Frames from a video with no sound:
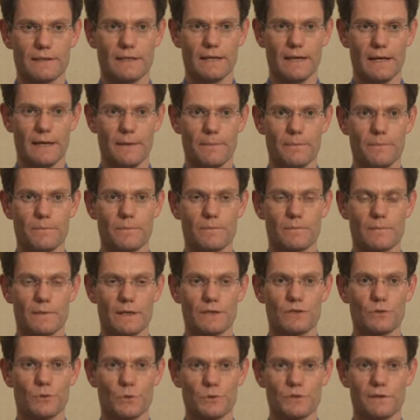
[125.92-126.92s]
a
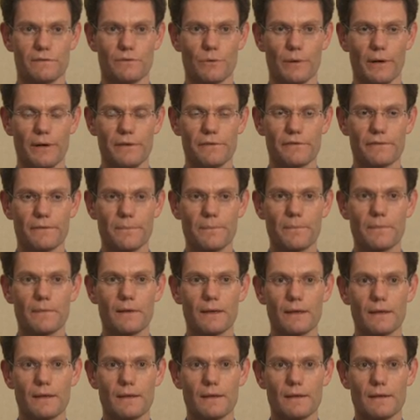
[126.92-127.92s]
source of growth.
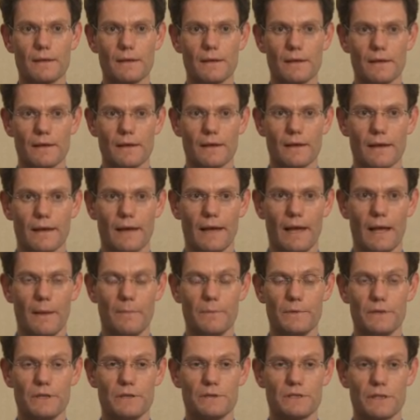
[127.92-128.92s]

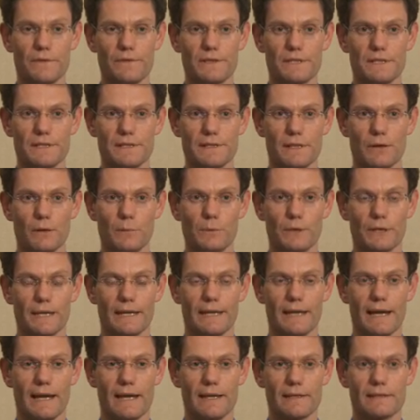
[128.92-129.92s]
New services they're
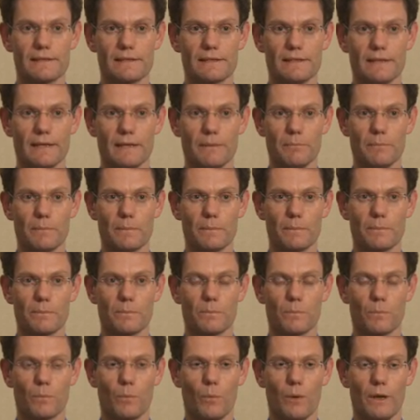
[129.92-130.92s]
looking at
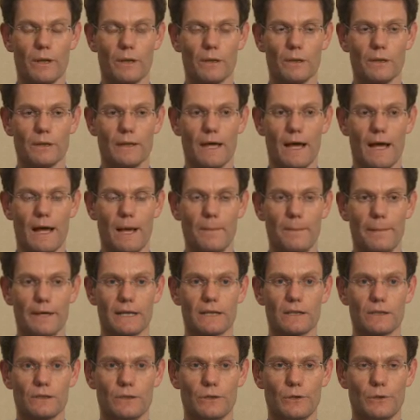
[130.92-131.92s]
will
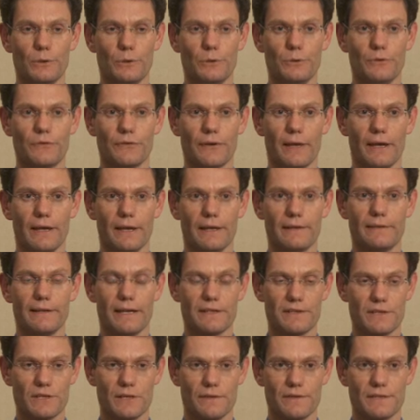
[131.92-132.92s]
include
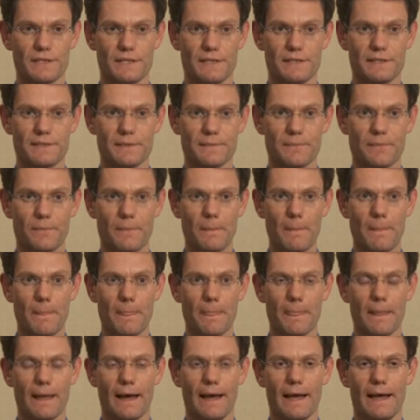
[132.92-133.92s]
data services
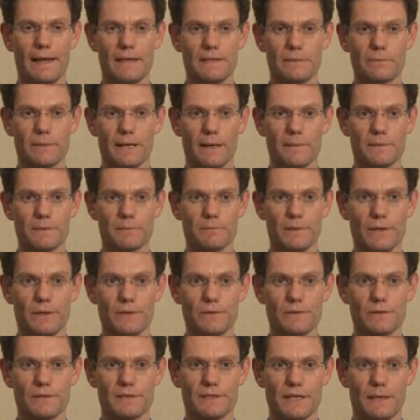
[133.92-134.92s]
and perhaps
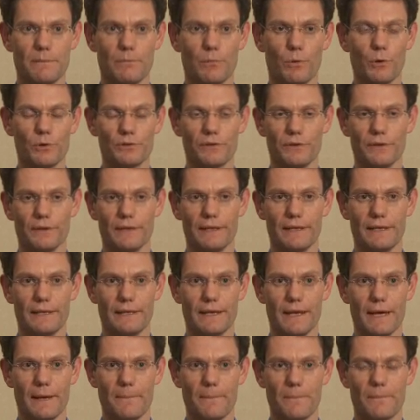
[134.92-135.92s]
most
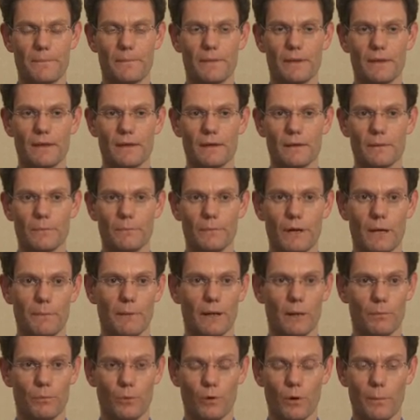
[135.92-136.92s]
importantly
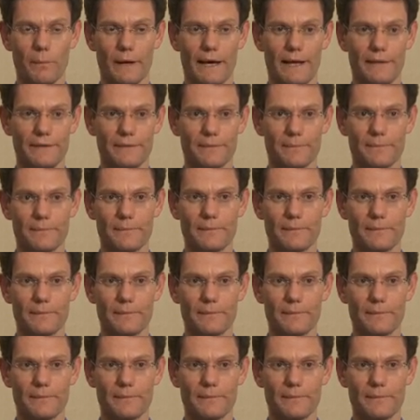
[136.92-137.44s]
mobile broadband.